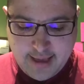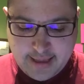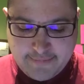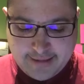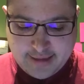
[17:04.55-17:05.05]

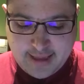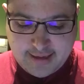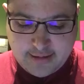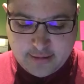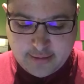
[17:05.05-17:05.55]
U.S.
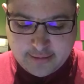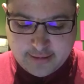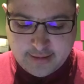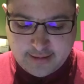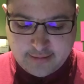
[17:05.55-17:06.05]
10-year closed
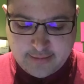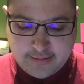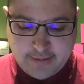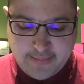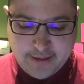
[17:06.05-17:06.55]
in the green,
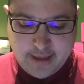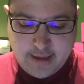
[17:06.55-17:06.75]
went up.